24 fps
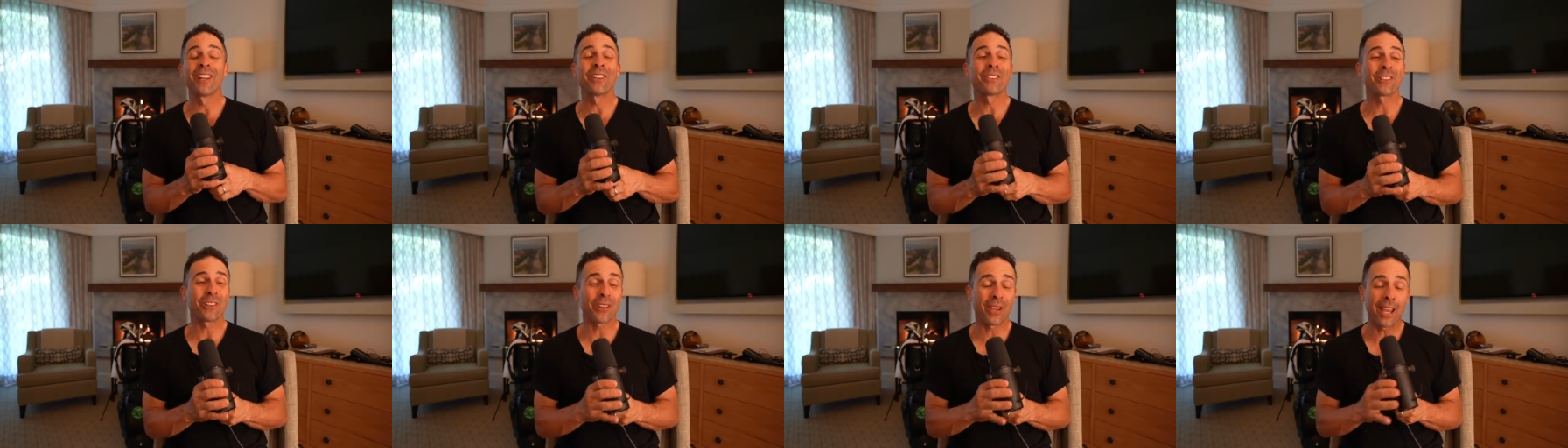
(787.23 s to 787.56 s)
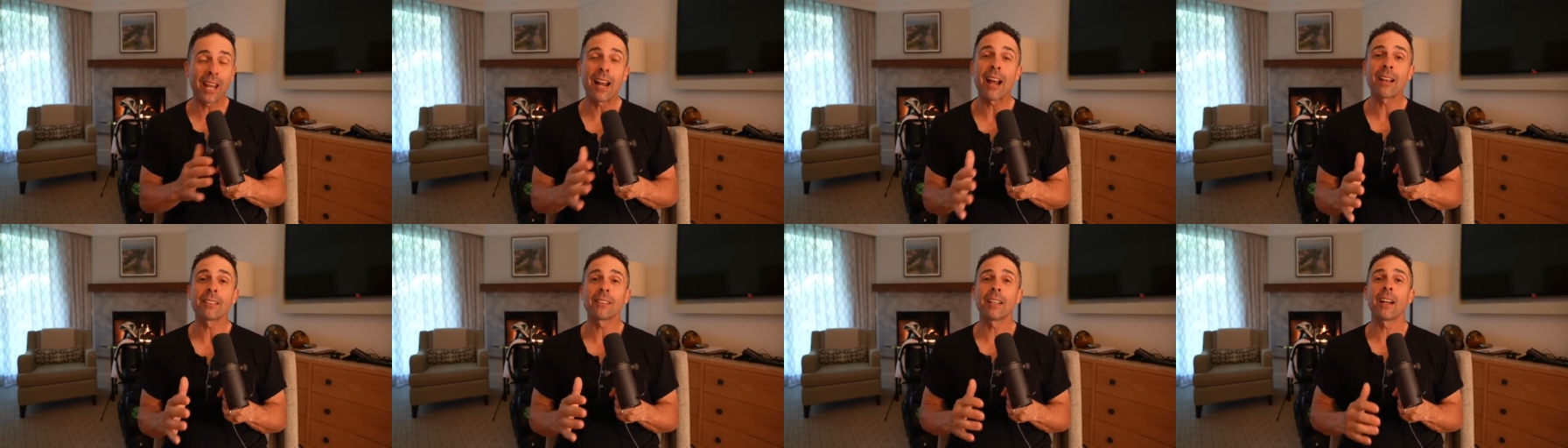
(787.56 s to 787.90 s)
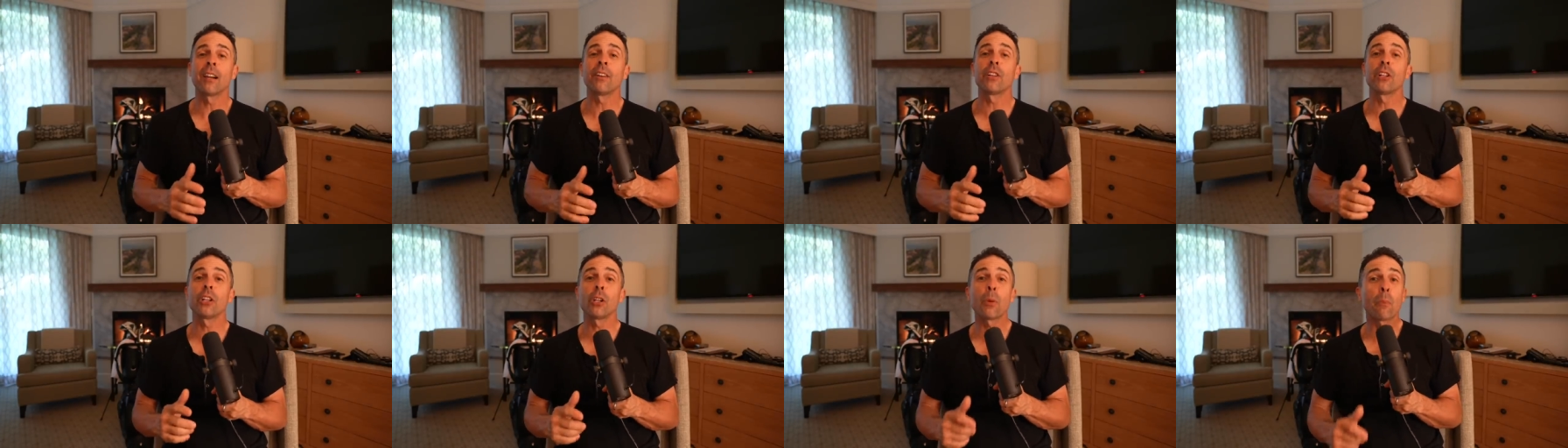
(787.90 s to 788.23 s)
So get out
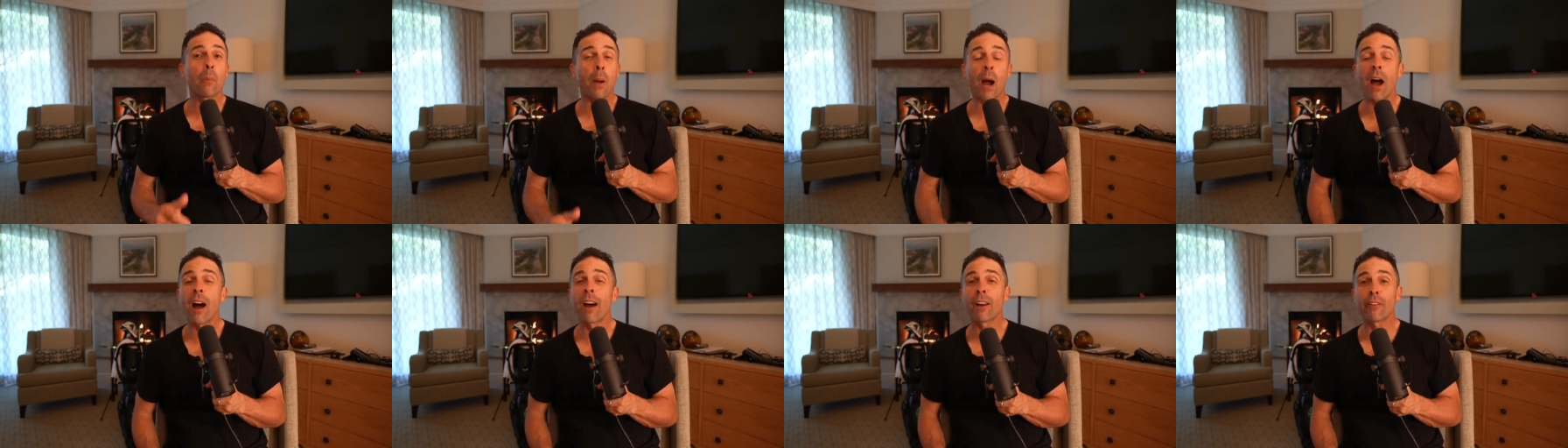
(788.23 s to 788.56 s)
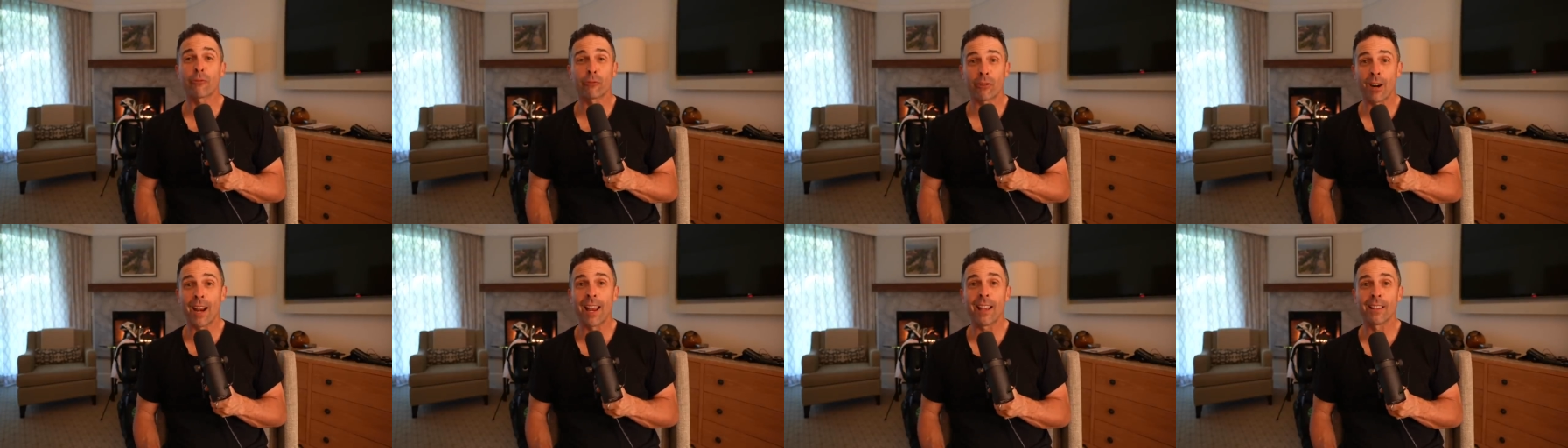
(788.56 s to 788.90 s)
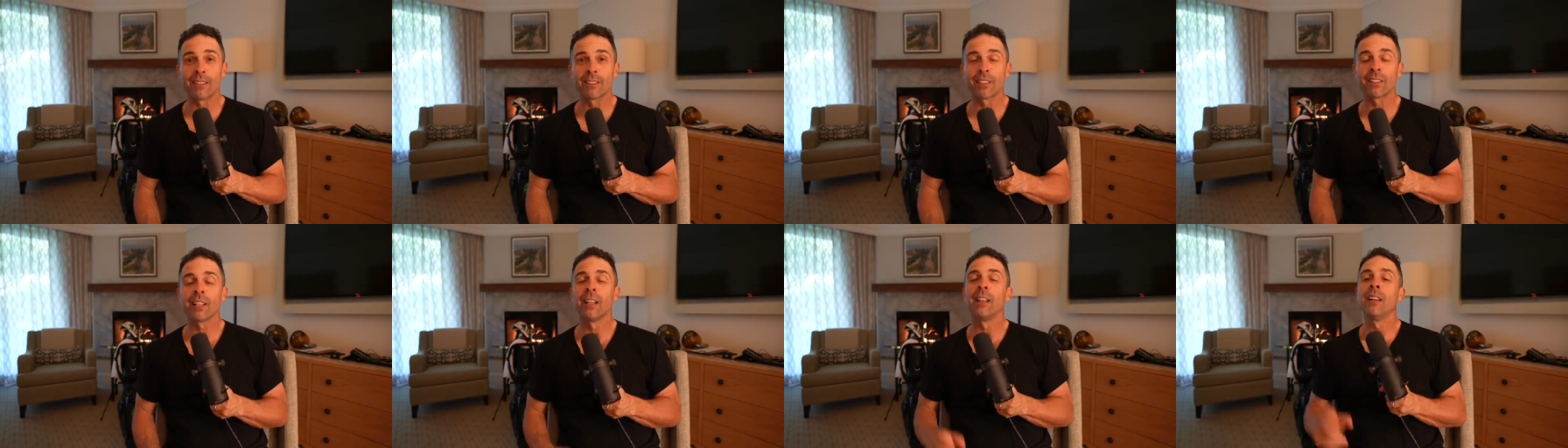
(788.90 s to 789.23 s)
there in your little pod of
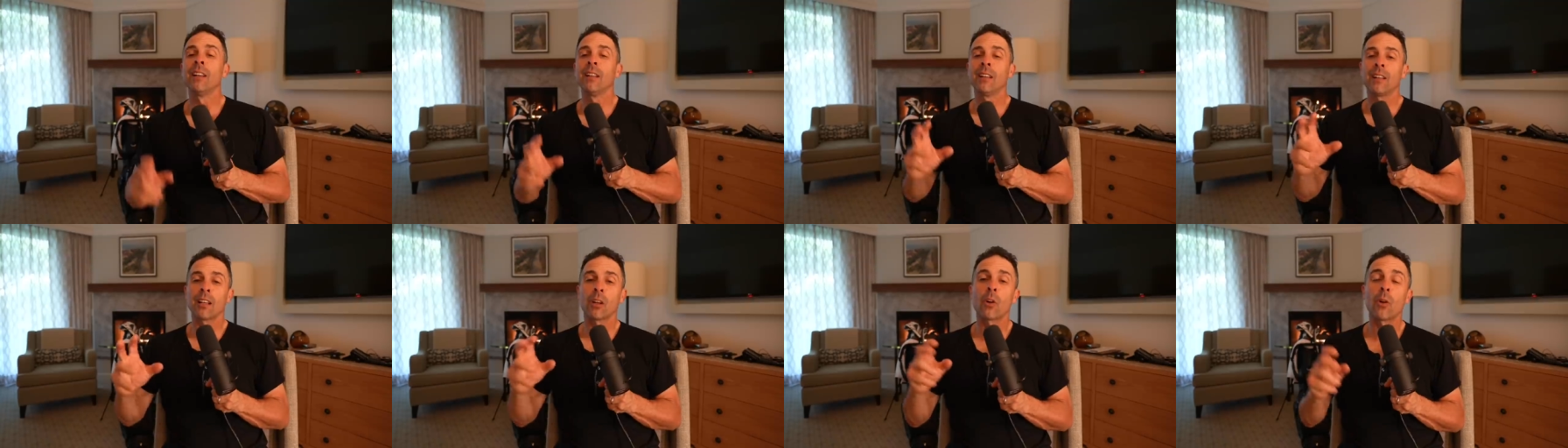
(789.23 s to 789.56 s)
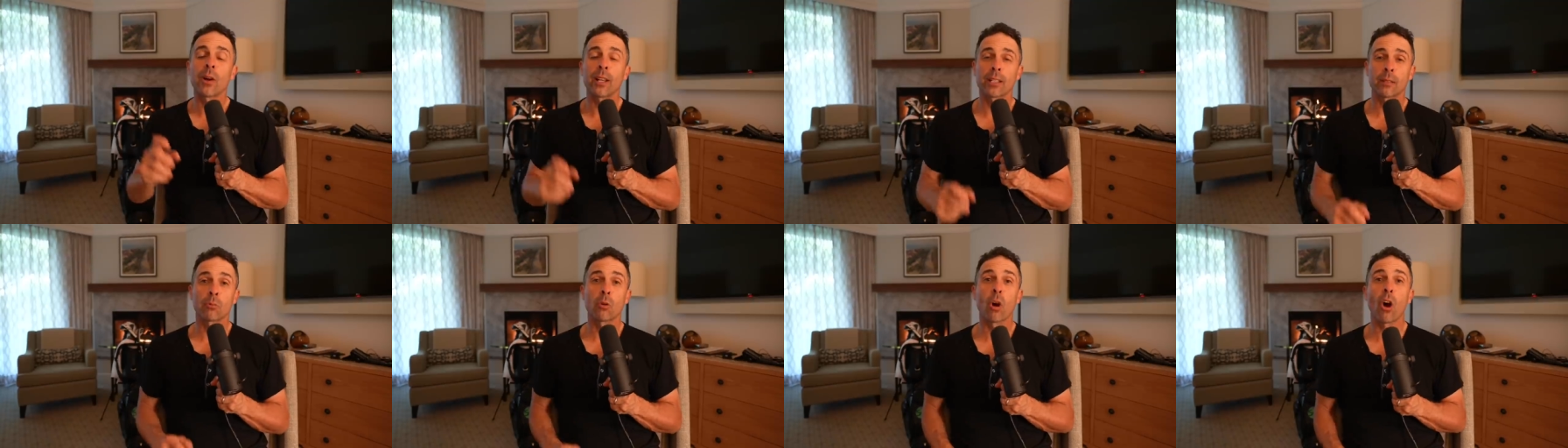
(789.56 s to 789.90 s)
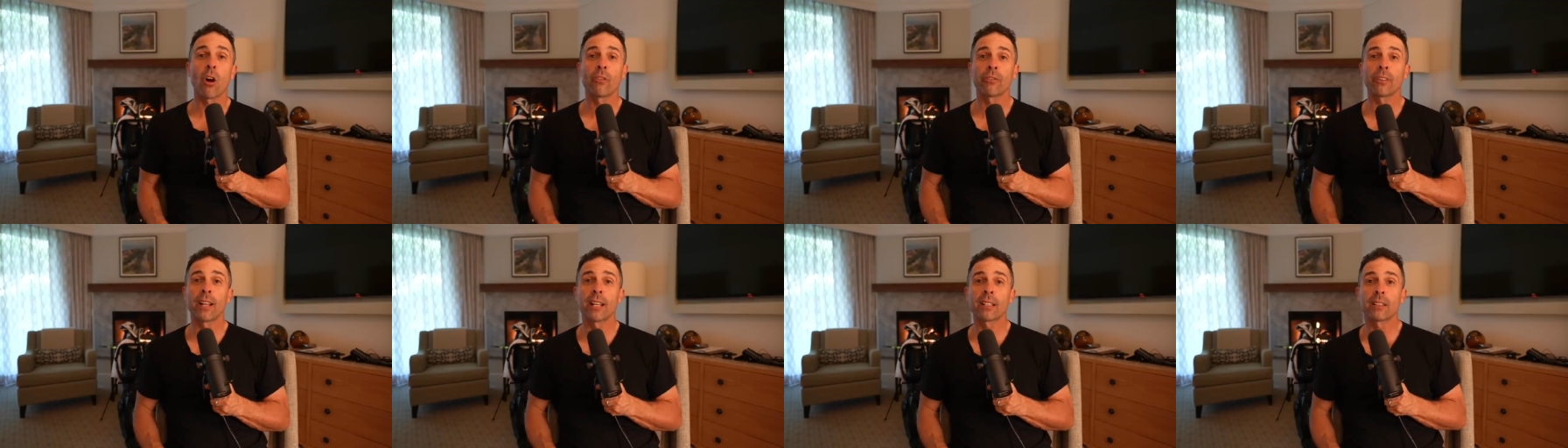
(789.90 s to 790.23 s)
friends, go get some
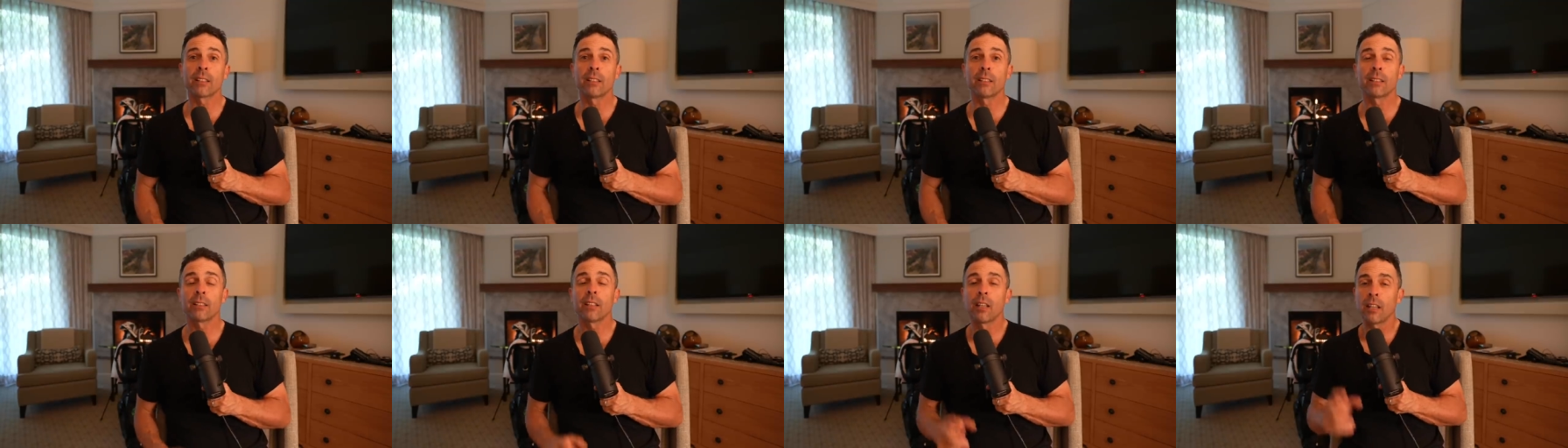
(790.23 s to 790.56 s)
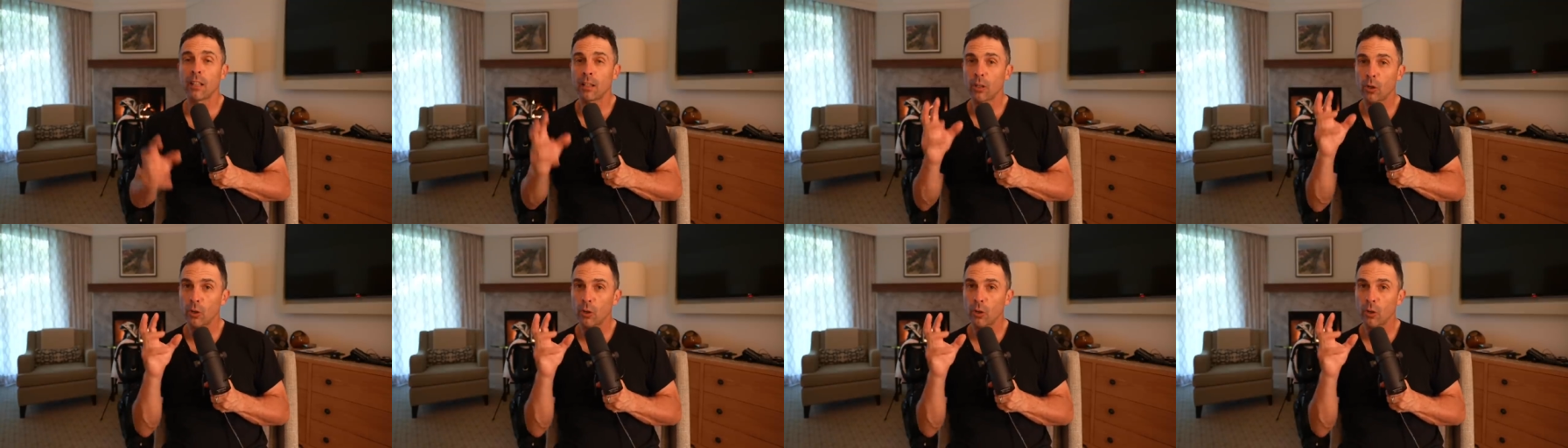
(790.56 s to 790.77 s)
golf lessons,